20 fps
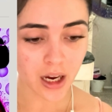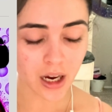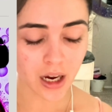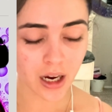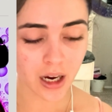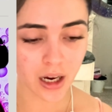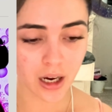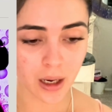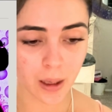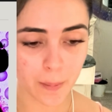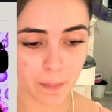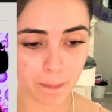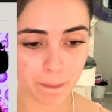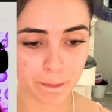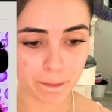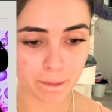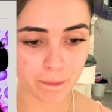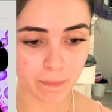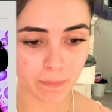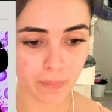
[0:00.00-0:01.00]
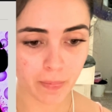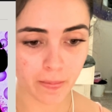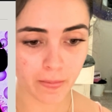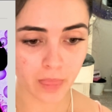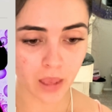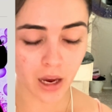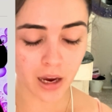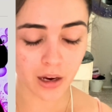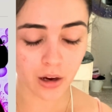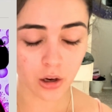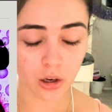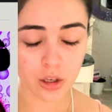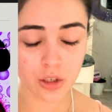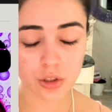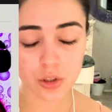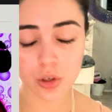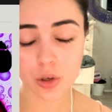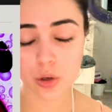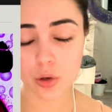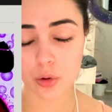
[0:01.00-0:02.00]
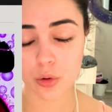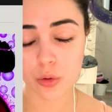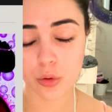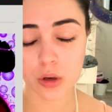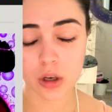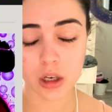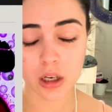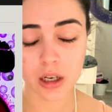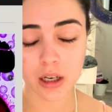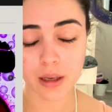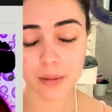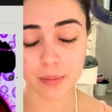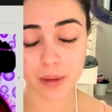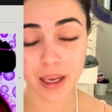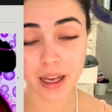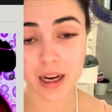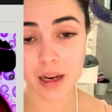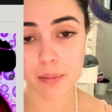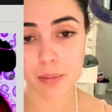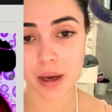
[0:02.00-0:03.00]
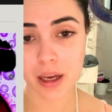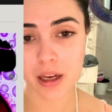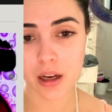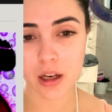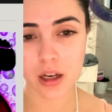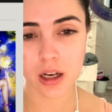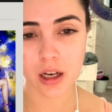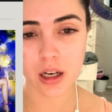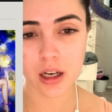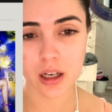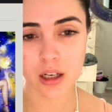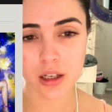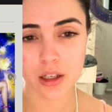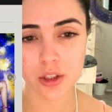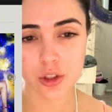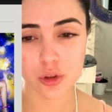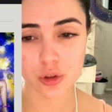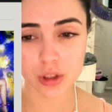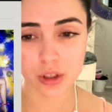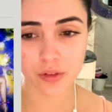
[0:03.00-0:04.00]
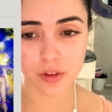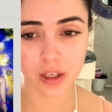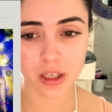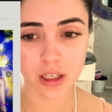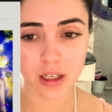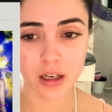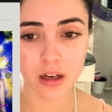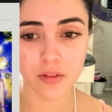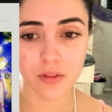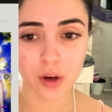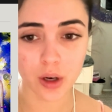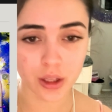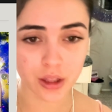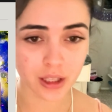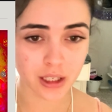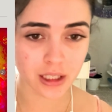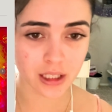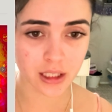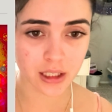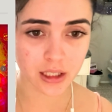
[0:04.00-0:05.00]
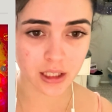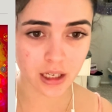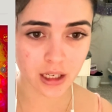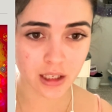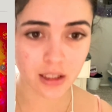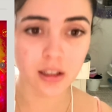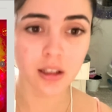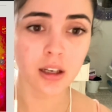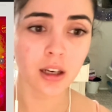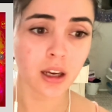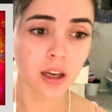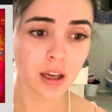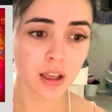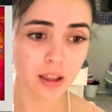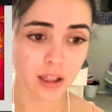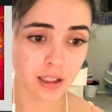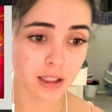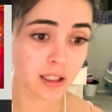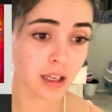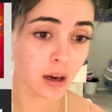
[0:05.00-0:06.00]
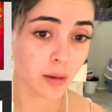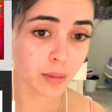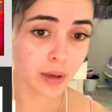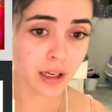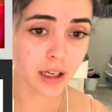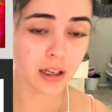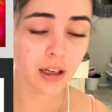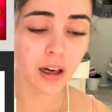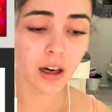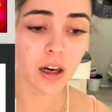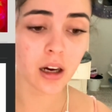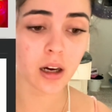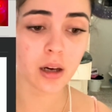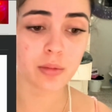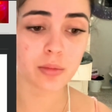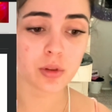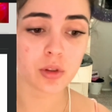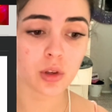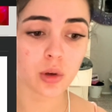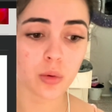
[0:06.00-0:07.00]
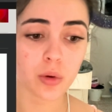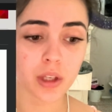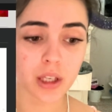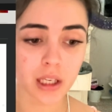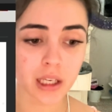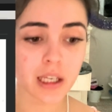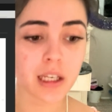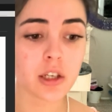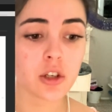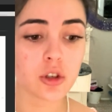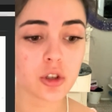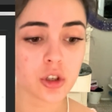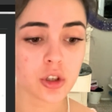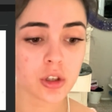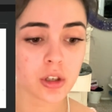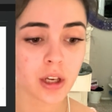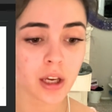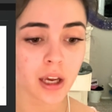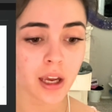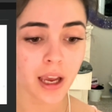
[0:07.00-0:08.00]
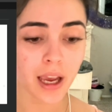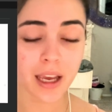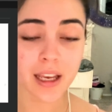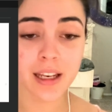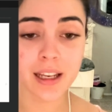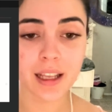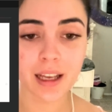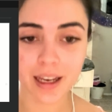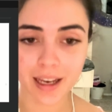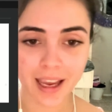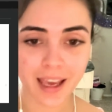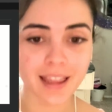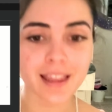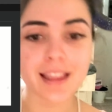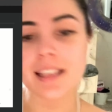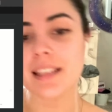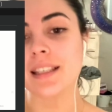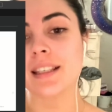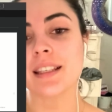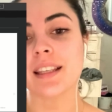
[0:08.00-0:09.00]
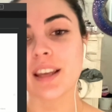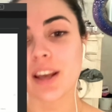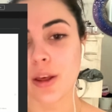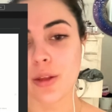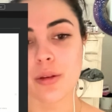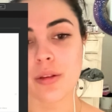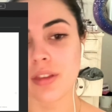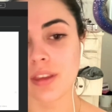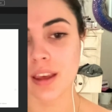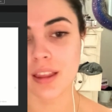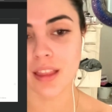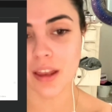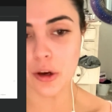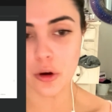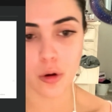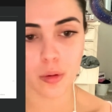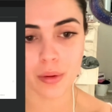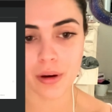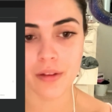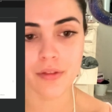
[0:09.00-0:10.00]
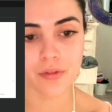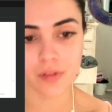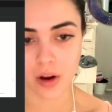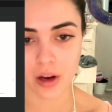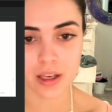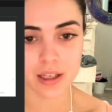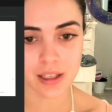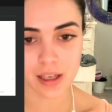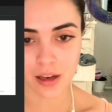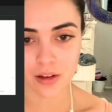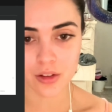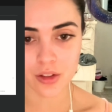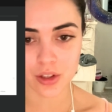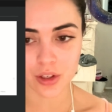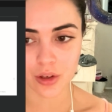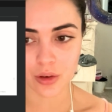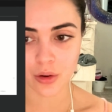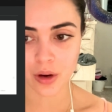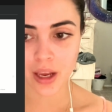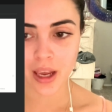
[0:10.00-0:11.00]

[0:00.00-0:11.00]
I also am getting my certificate of authenticity that's coming. So with each, And again, this is another thing that nobody fucking tells you.